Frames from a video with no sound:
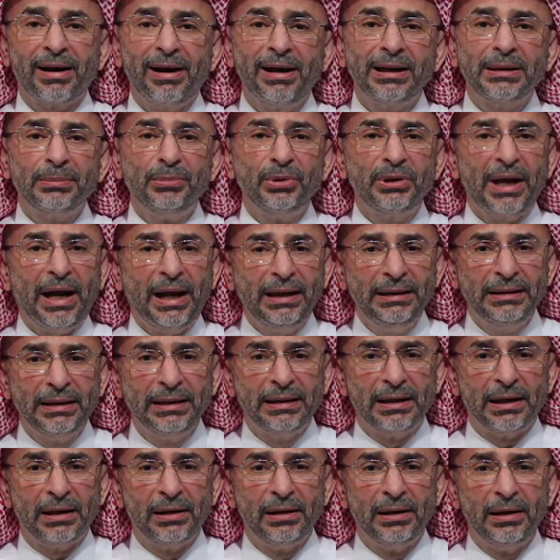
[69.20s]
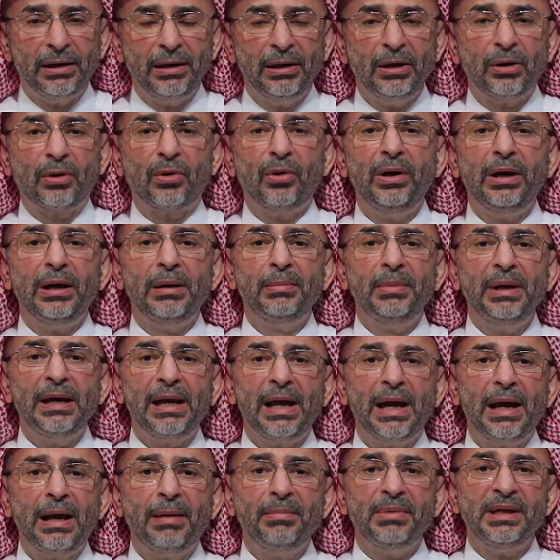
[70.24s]
Undoubtedly, the role
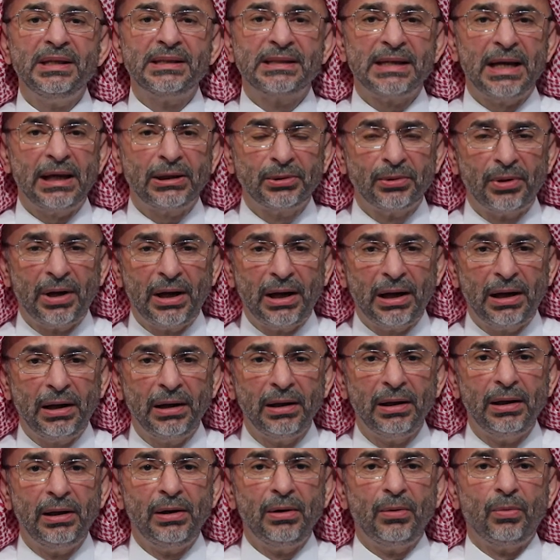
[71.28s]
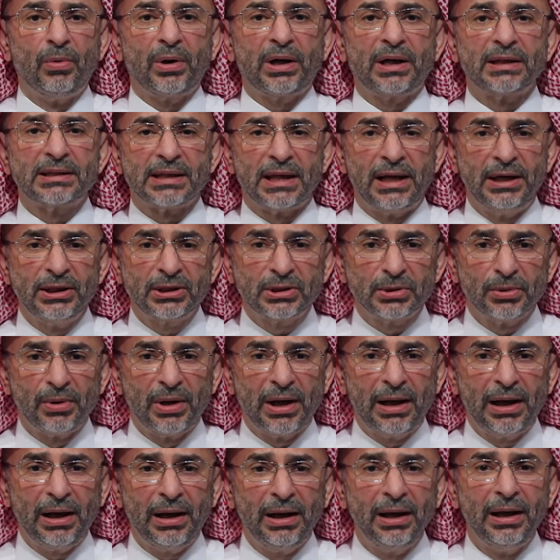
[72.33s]
of religion in shaping human
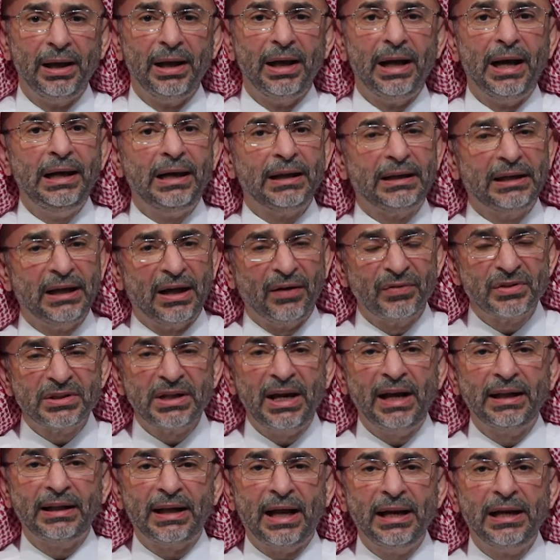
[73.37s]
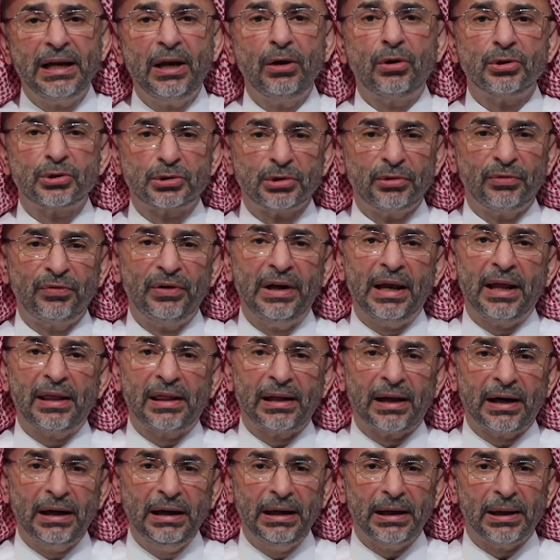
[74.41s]
civilization is a deeply engaging
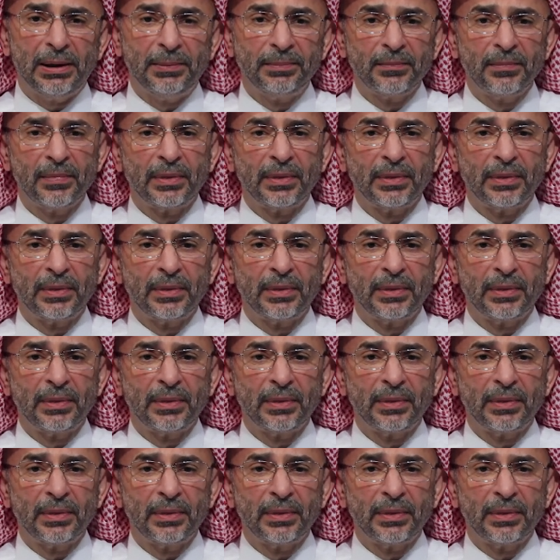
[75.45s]
topic.